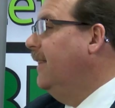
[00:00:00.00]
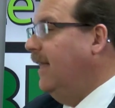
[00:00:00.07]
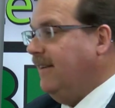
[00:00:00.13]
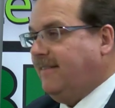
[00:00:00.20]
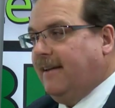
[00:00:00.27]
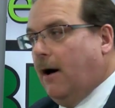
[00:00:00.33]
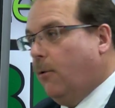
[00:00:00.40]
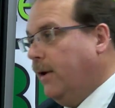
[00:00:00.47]
they
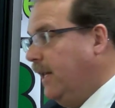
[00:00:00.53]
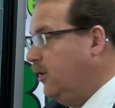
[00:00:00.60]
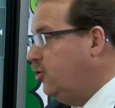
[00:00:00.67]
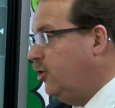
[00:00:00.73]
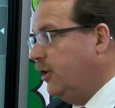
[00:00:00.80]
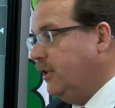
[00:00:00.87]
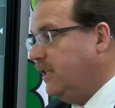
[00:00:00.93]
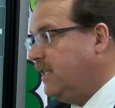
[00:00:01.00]
sell when they
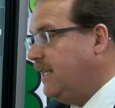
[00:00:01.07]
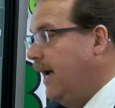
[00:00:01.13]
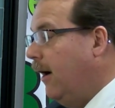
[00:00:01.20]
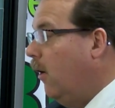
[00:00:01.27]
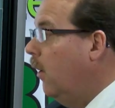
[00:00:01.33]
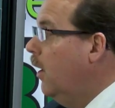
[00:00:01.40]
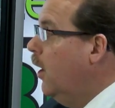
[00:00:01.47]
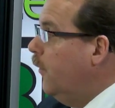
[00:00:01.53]
shouldn't mm-hmm.
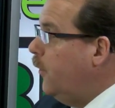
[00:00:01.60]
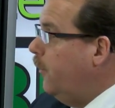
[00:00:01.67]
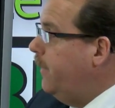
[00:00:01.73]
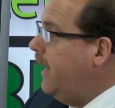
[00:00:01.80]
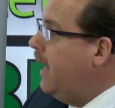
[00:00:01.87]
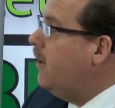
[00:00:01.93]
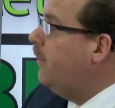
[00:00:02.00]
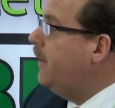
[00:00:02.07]
sell. The
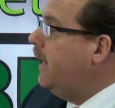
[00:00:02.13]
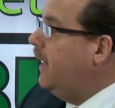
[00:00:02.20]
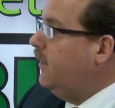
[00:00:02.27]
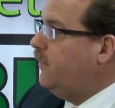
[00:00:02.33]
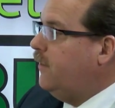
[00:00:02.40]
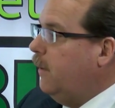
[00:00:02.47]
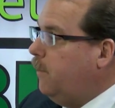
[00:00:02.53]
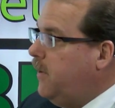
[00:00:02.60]
reality
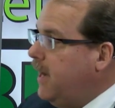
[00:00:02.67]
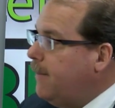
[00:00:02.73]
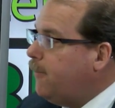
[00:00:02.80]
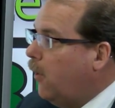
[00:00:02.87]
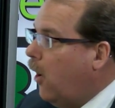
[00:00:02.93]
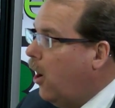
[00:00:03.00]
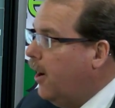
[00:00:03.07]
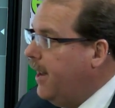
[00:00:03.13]
is that
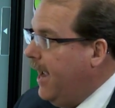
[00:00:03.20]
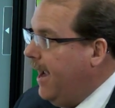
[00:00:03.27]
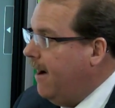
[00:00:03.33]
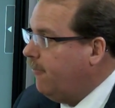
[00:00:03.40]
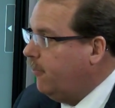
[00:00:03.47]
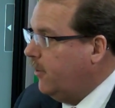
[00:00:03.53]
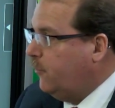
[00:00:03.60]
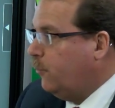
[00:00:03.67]
people, on
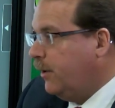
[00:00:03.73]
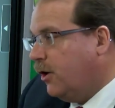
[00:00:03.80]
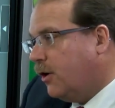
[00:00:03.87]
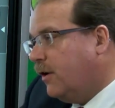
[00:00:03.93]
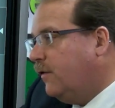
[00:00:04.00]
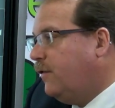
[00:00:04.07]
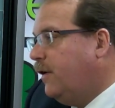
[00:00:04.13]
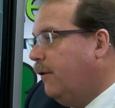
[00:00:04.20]
average, when you
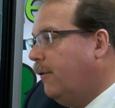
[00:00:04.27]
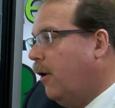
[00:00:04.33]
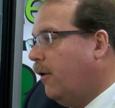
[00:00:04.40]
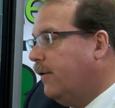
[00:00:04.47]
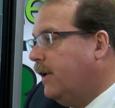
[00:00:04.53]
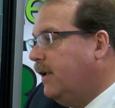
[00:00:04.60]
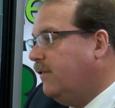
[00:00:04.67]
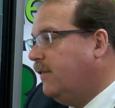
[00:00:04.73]
consider all
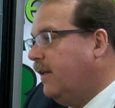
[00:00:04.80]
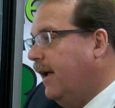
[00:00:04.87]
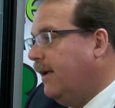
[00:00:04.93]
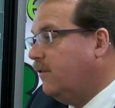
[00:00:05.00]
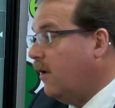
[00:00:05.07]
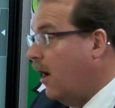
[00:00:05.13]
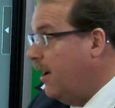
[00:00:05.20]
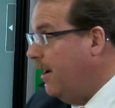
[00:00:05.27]
these
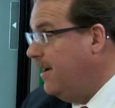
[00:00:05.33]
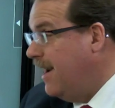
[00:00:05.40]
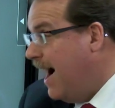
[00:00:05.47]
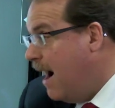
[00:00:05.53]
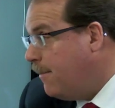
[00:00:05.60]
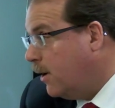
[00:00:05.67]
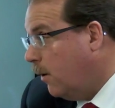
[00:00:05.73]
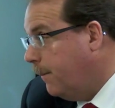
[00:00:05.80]
things on a
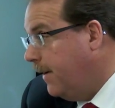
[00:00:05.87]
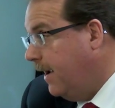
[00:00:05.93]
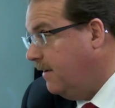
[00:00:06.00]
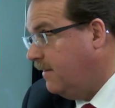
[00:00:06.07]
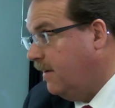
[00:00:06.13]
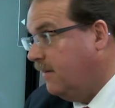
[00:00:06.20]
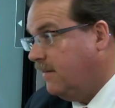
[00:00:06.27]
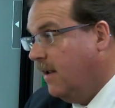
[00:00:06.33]
nominal
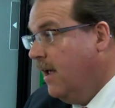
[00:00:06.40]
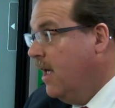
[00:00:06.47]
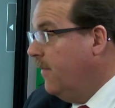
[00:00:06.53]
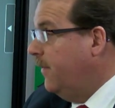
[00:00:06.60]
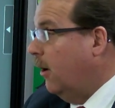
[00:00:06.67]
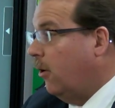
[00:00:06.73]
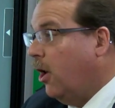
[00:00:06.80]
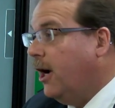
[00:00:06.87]
basis,
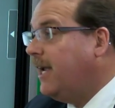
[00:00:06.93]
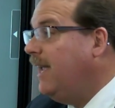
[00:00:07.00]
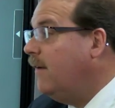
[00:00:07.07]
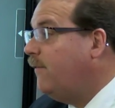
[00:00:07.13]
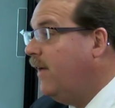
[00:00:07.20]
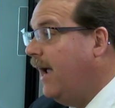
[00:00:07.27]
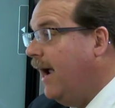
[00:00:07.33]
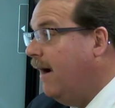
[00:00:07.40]
they're lucky
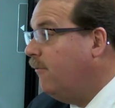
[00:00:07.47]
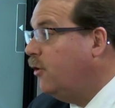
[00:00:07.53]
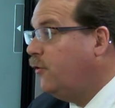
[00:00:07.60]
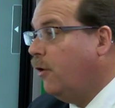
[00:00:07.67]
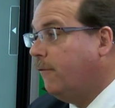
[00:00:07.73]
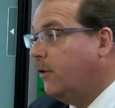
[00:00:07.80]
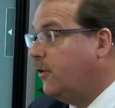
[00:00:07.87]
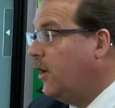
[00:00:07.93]
if they average
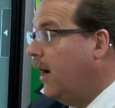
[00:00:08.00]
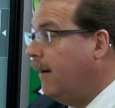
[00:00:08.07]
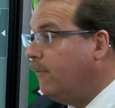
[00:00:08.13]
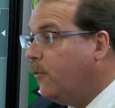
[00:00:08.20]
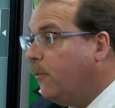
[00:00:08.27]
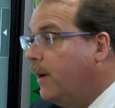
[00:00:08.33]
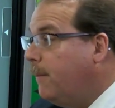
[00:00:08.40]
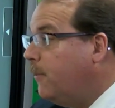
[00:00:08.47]
over time
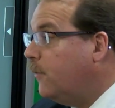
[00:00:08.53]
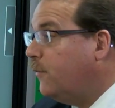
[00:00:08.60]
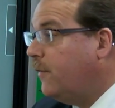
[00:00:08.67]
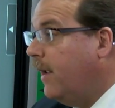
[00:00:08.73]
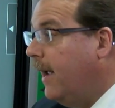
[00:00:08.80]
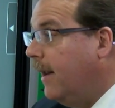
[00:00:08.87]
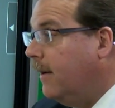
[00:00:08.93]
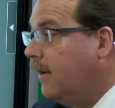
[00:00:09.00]

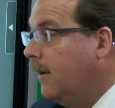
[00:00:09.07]
3%.